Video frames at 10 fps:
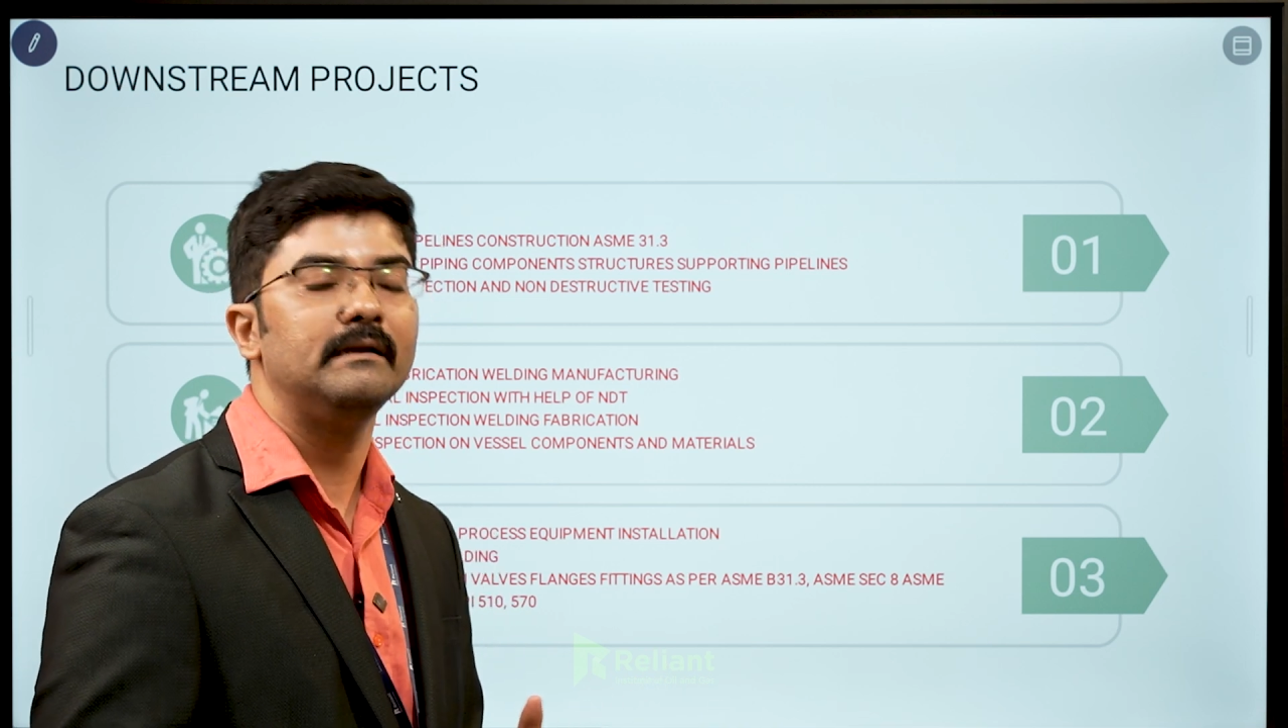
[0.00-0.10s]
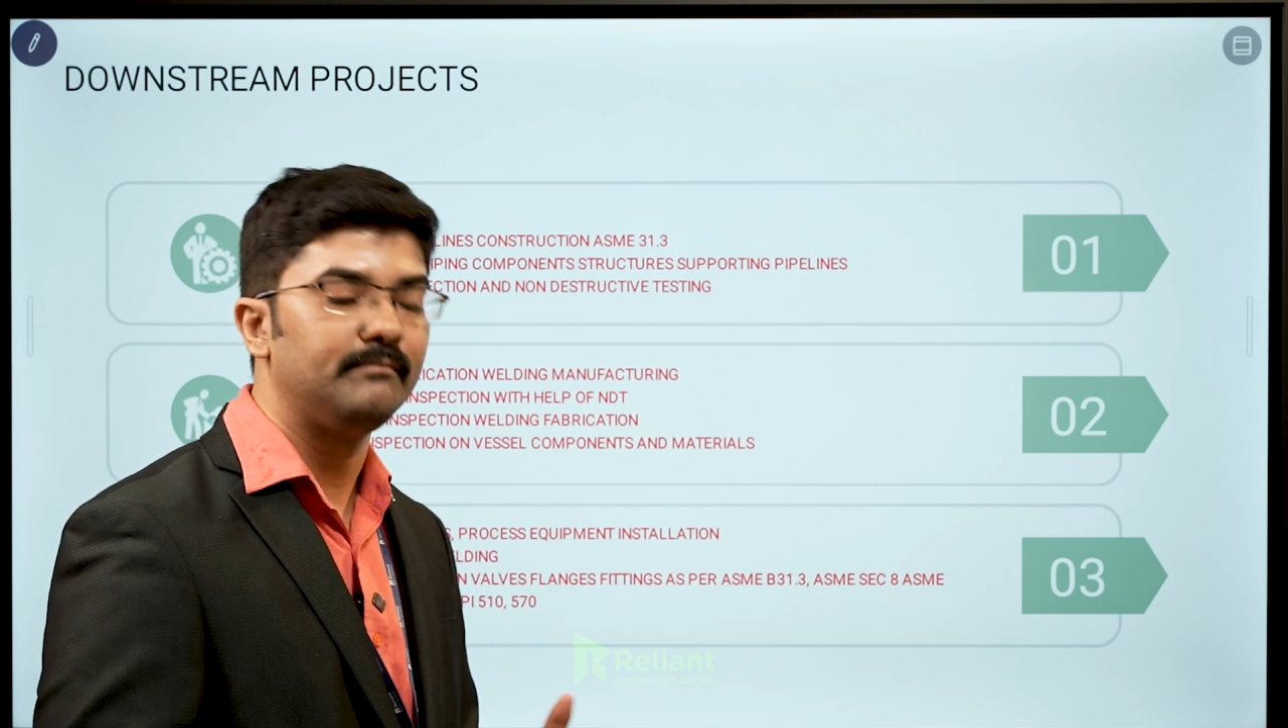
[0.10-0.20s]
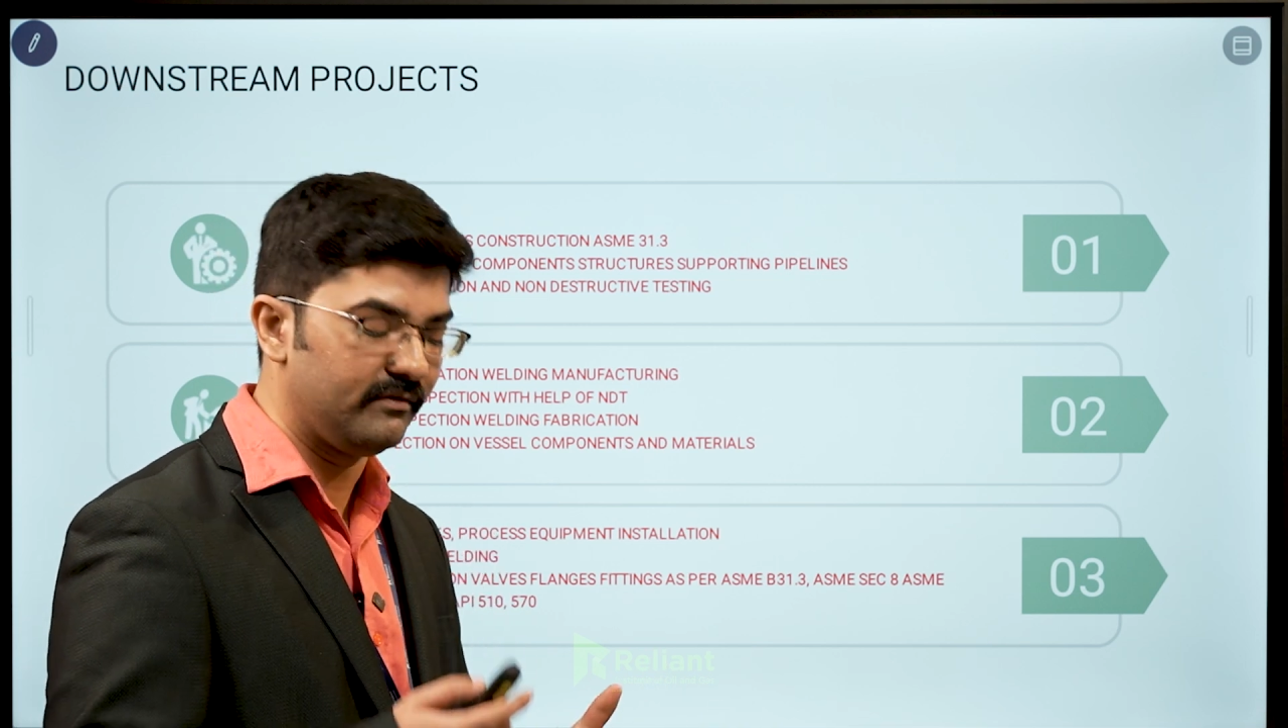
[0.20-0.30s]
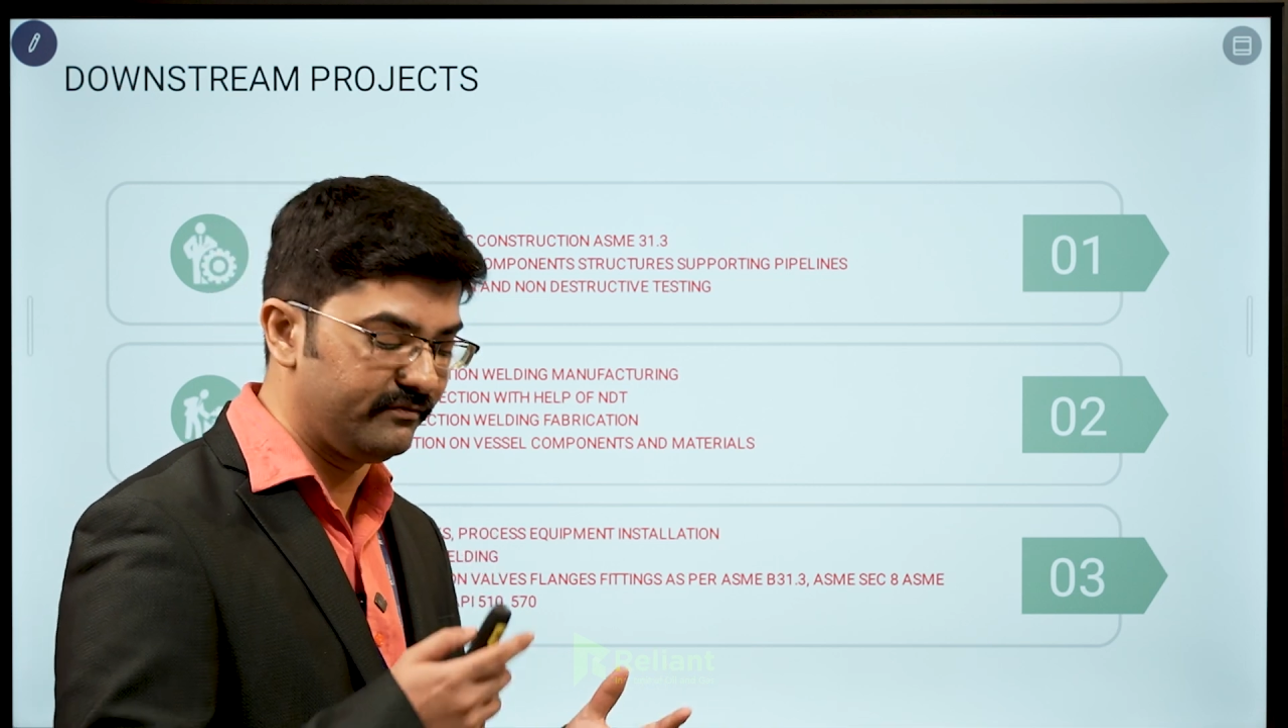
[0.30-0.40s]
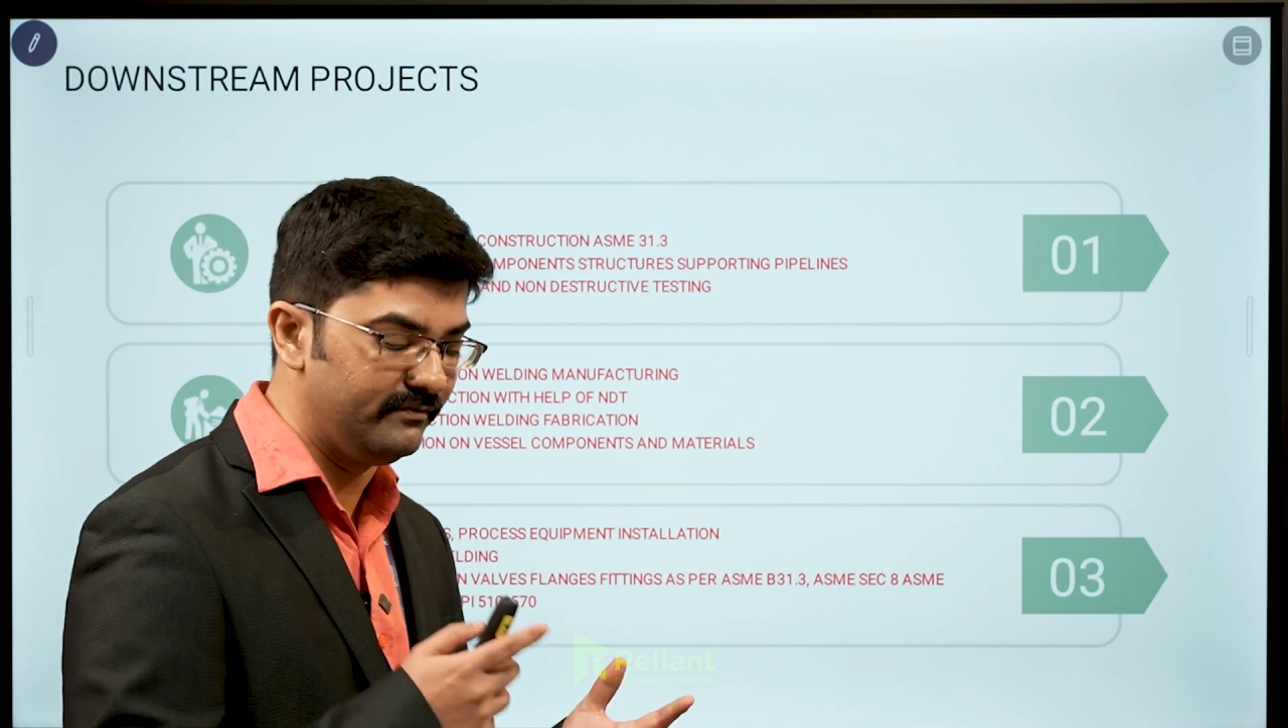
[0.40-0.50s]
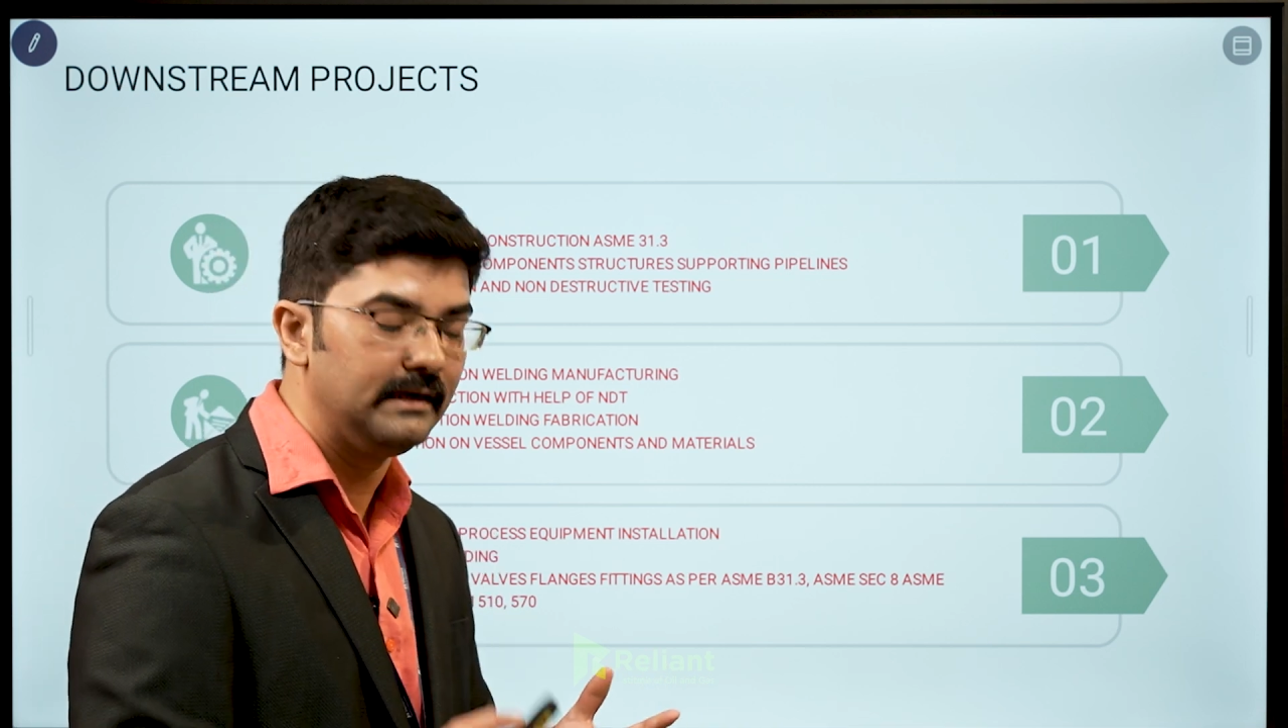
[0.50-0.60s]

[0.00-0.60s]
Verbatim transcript: help of